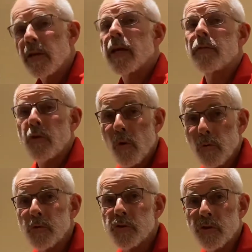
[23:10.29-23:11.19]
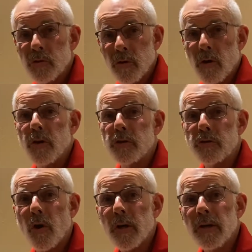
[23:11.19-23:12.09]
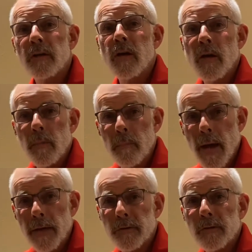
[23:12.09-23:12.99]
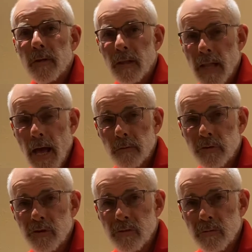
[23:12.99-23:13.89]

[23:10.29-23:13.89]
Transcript: and those are dark matter clouds.